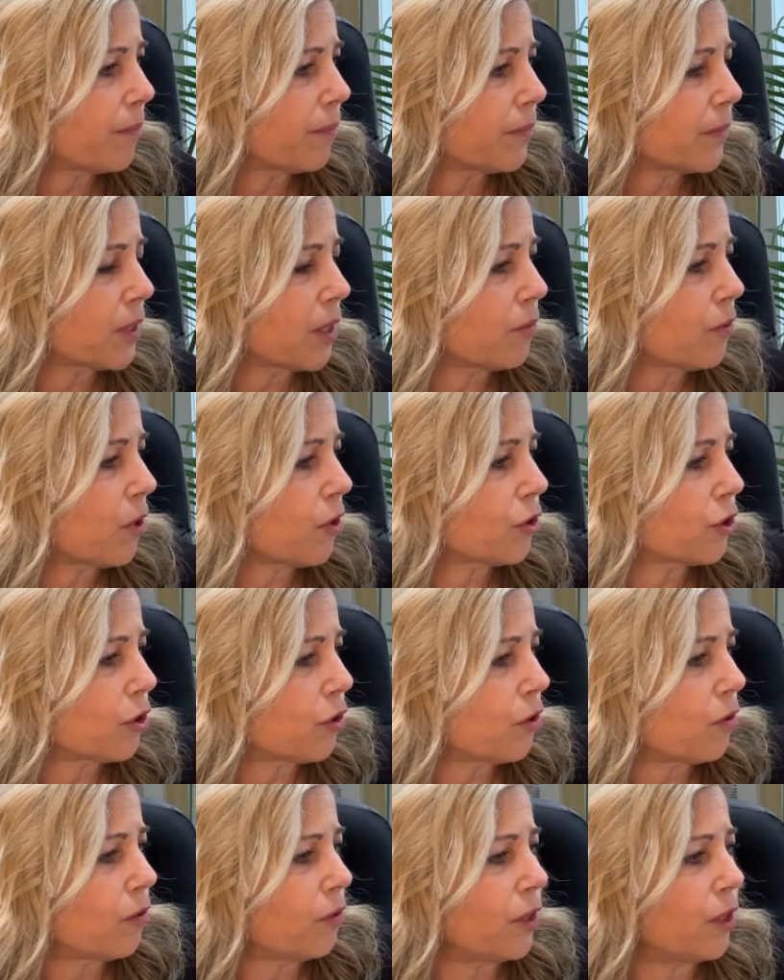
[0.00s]
So I'm not
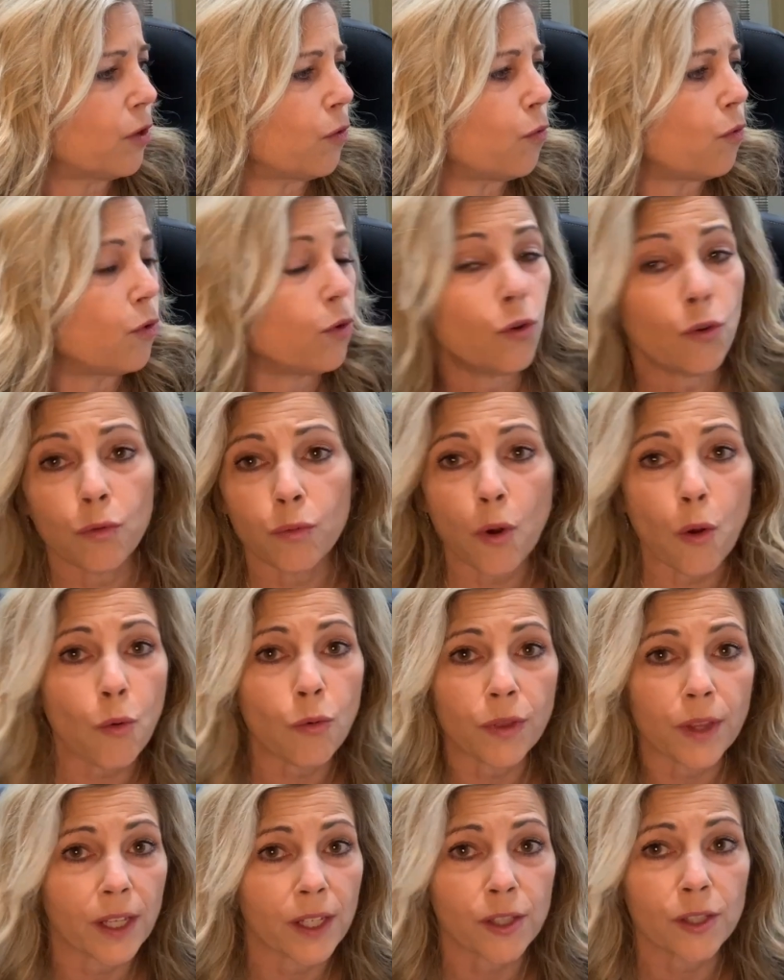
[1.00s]
sure, you know, who
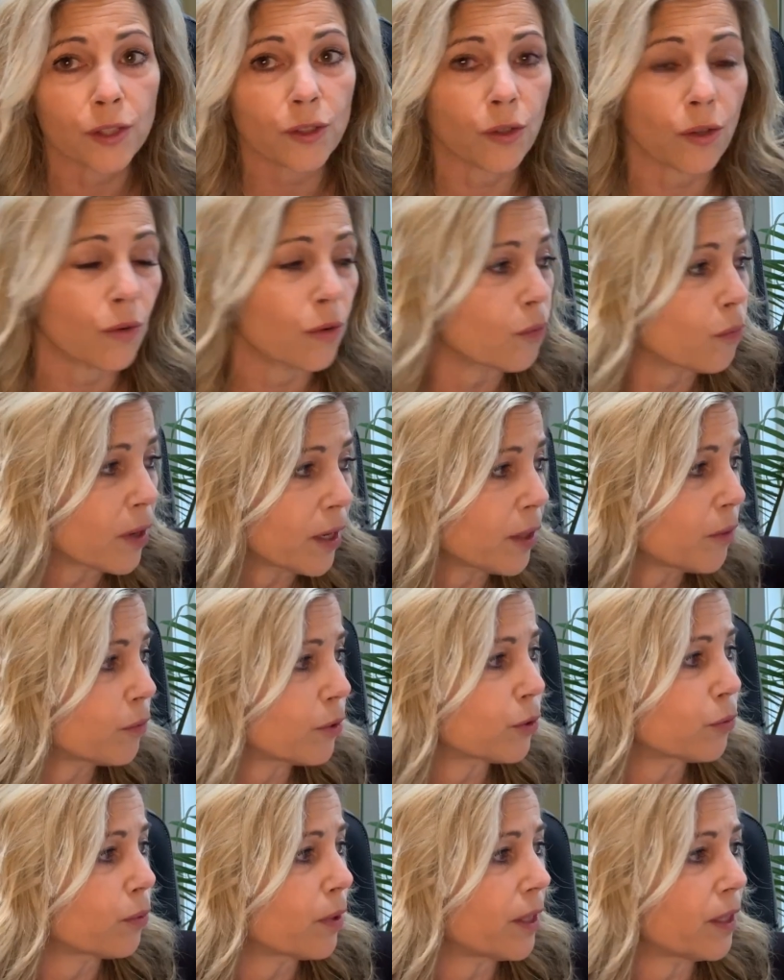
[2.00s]
wrote this or when it
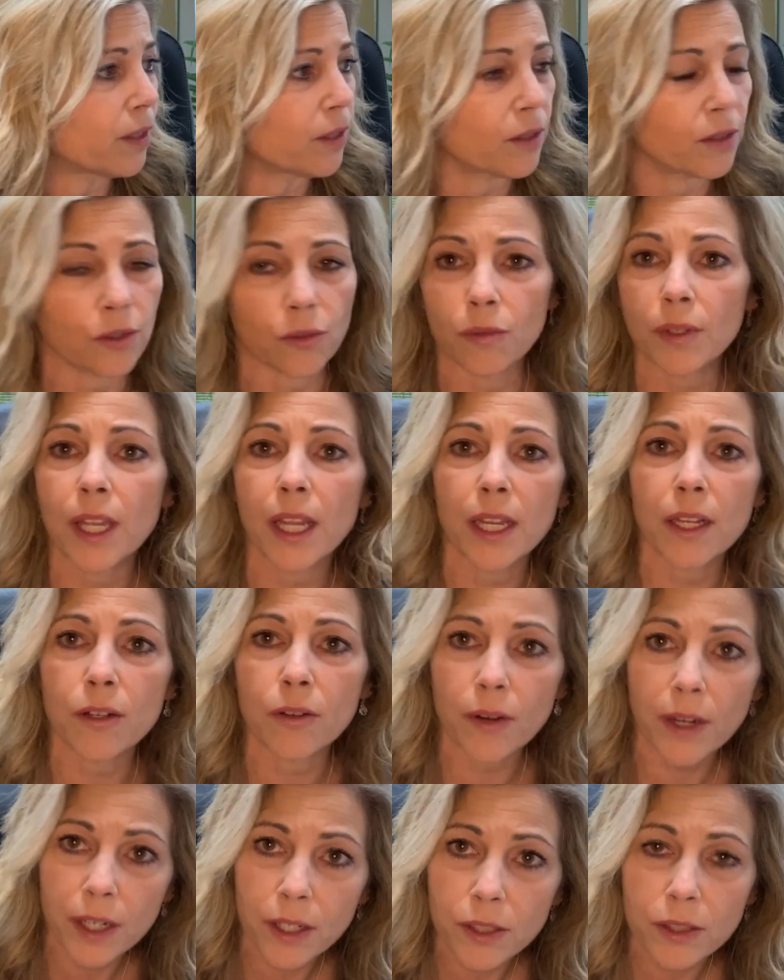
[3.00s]
was written. So again,
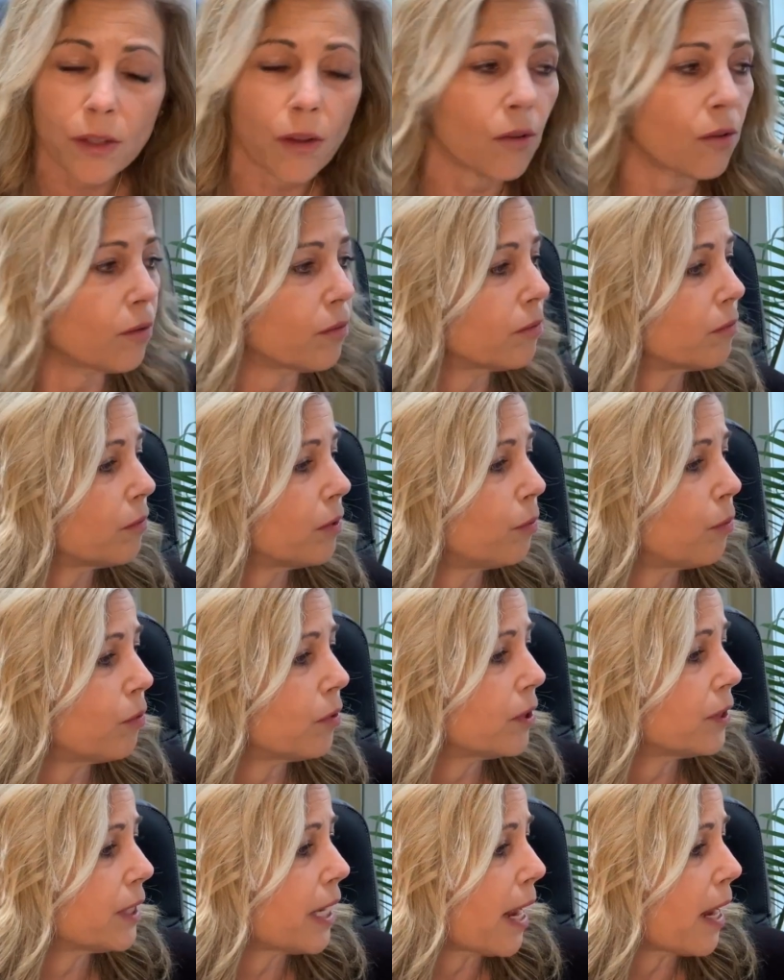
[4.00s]
grain of salt, we
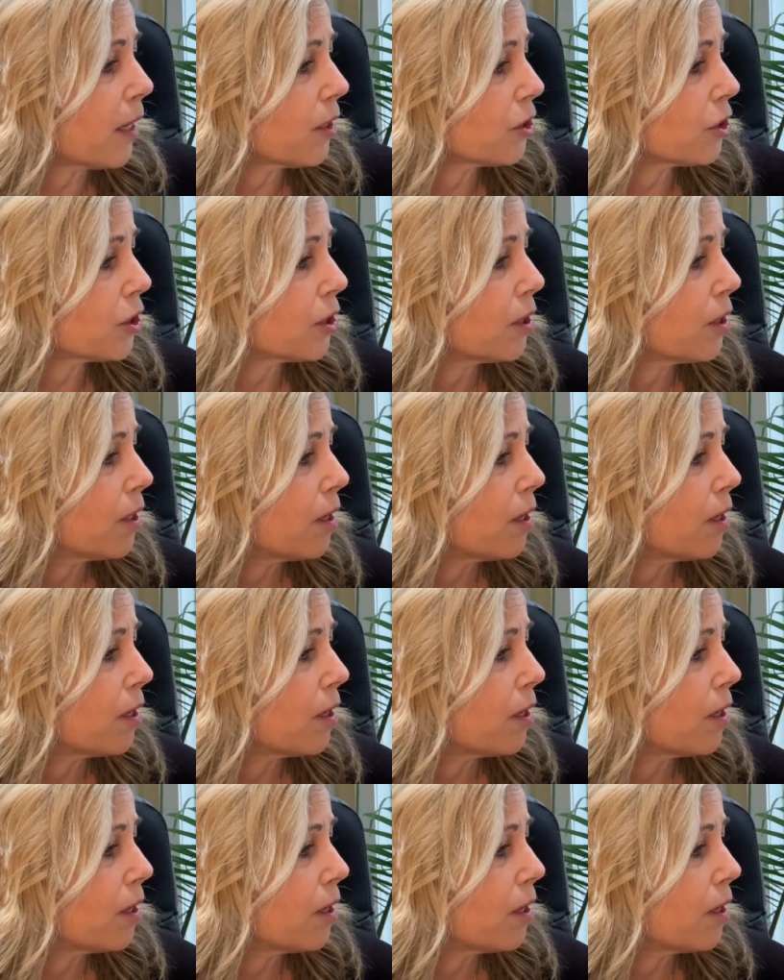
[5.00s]
won't attach.